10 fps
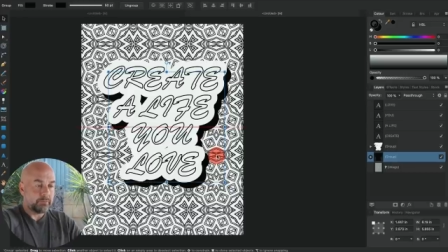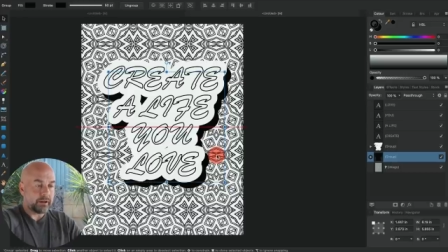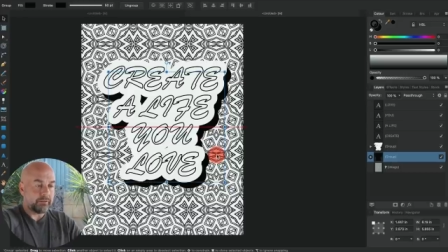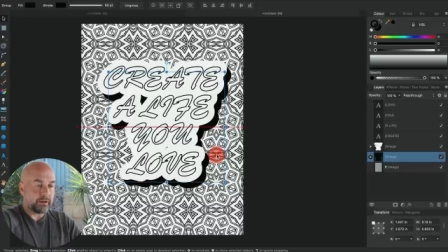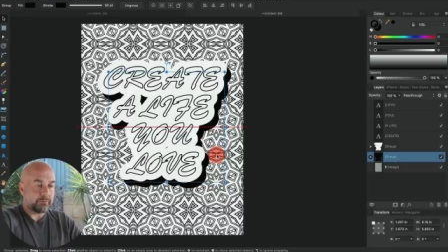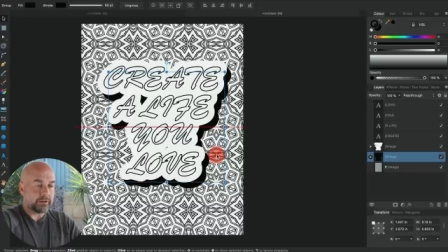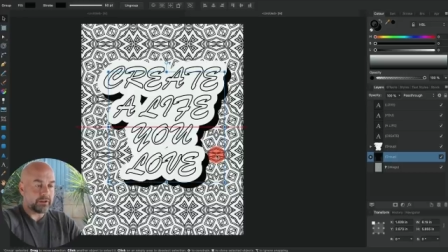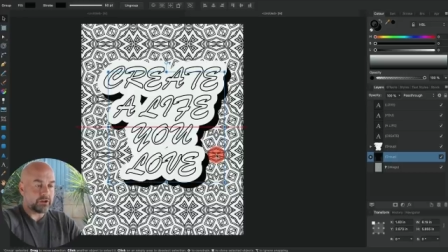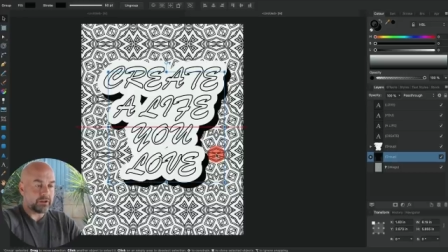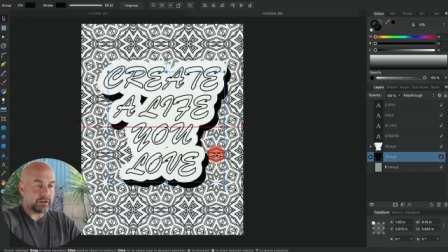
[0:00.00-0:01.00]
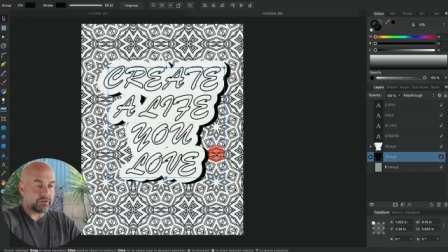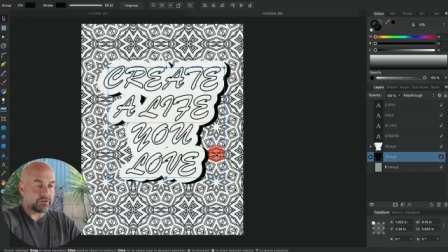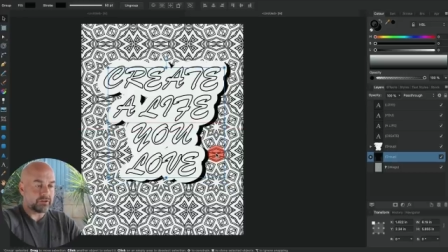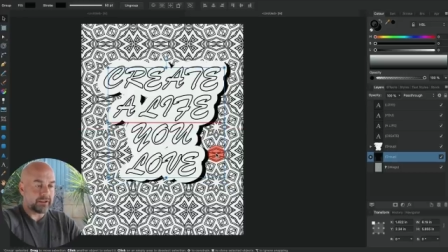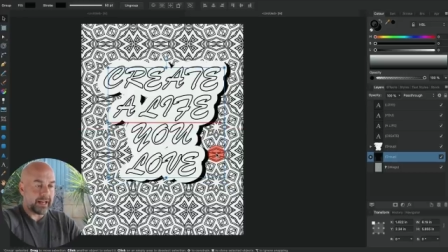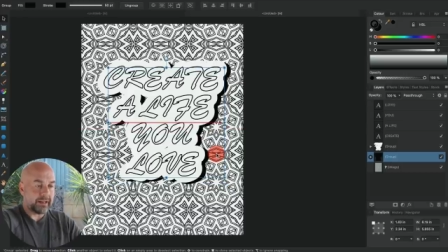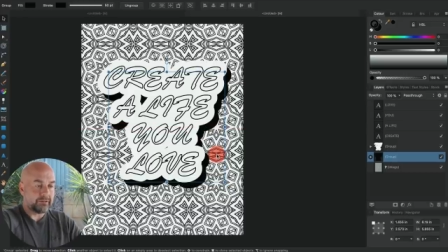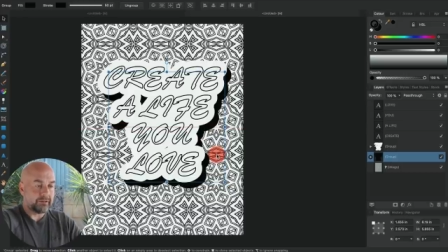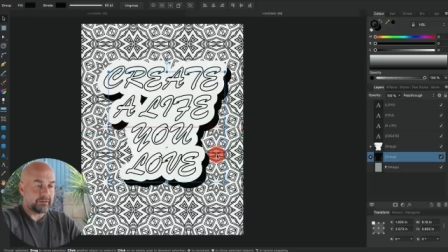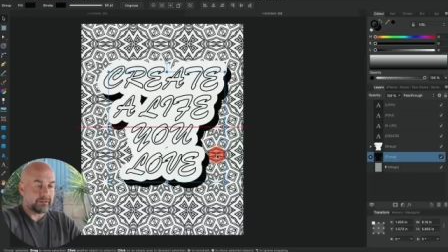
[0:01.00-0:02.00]
but if you position it just
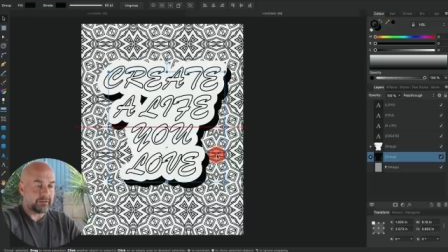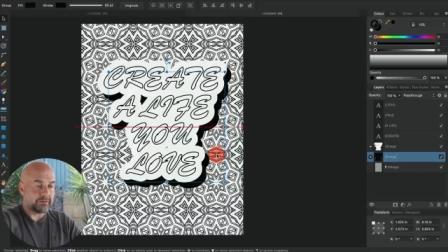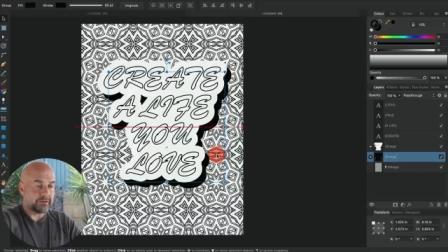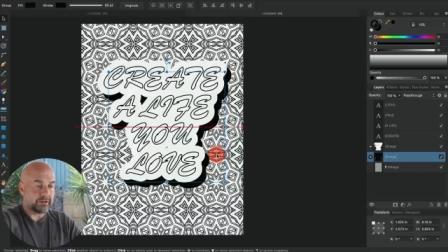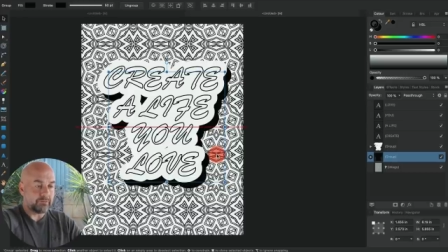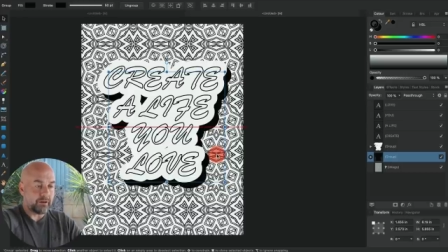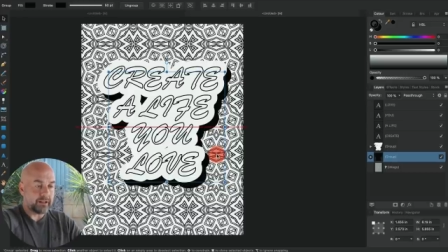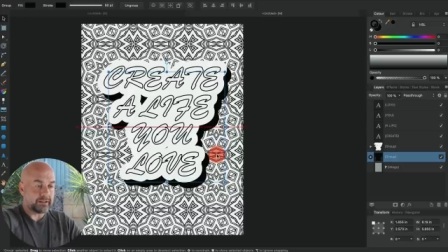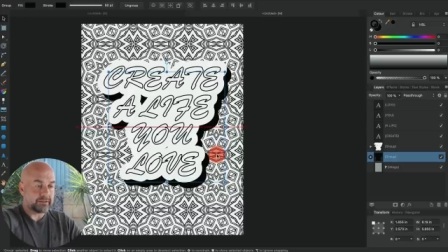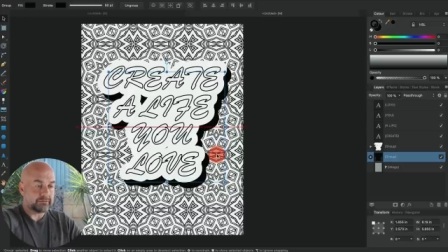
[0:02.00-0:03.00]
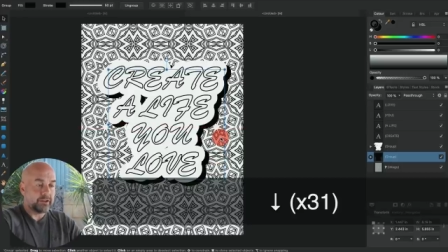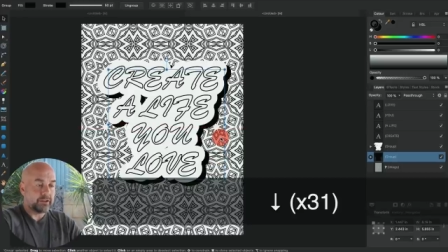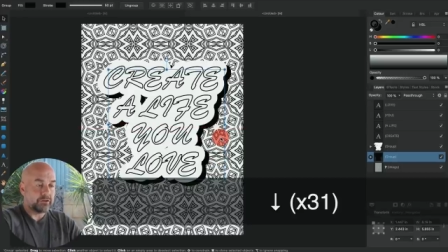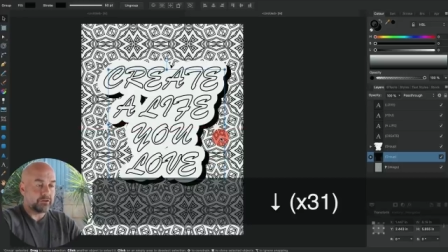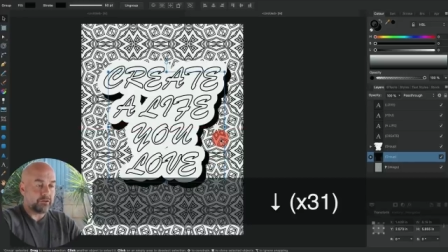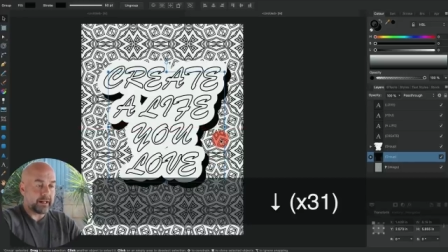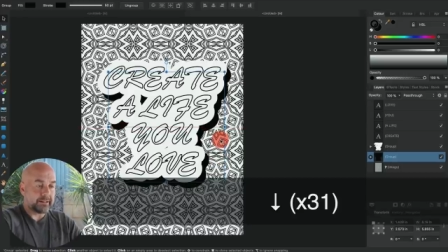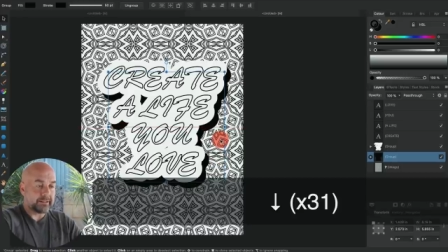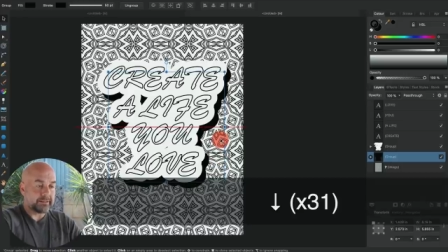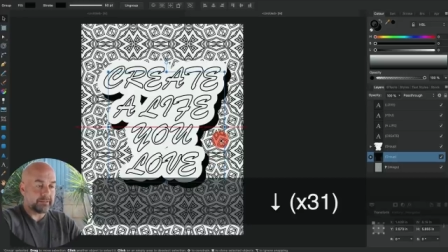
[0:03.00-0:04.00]
down and to the right. You can
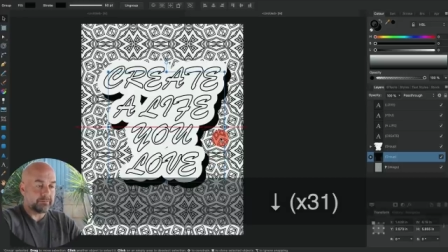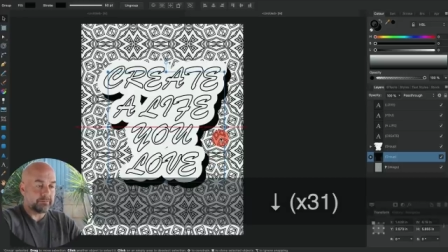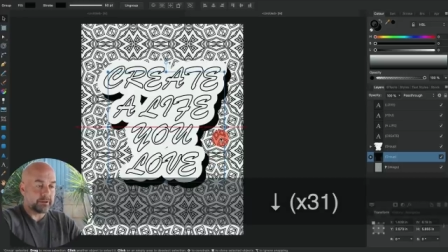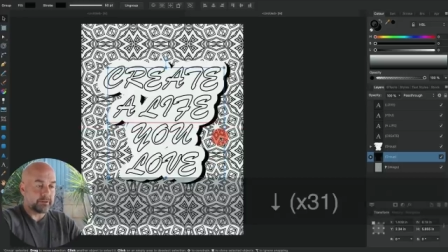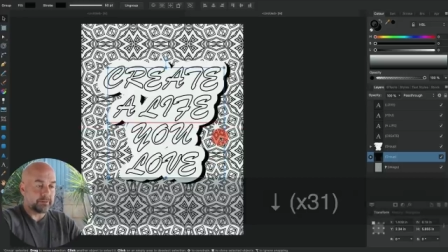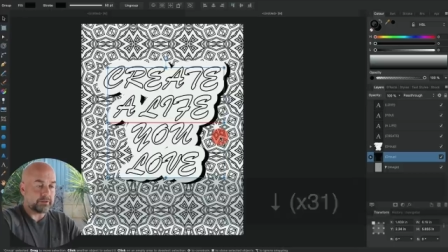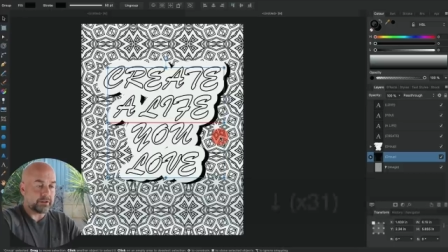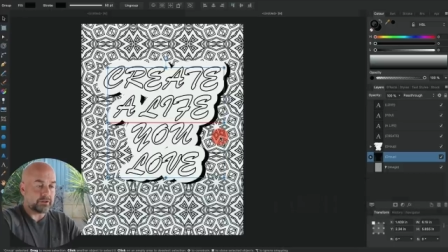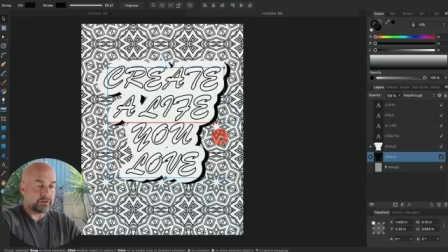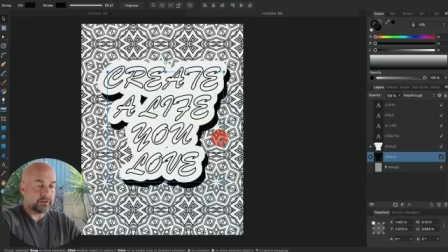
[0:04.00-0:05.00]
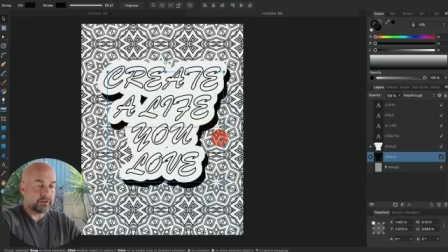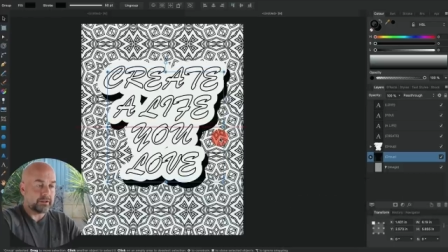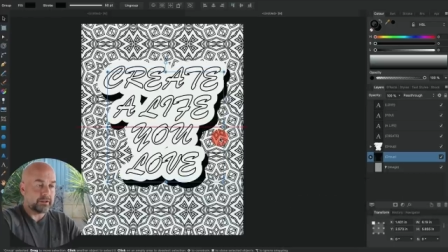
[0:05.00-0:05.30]
drag this into position.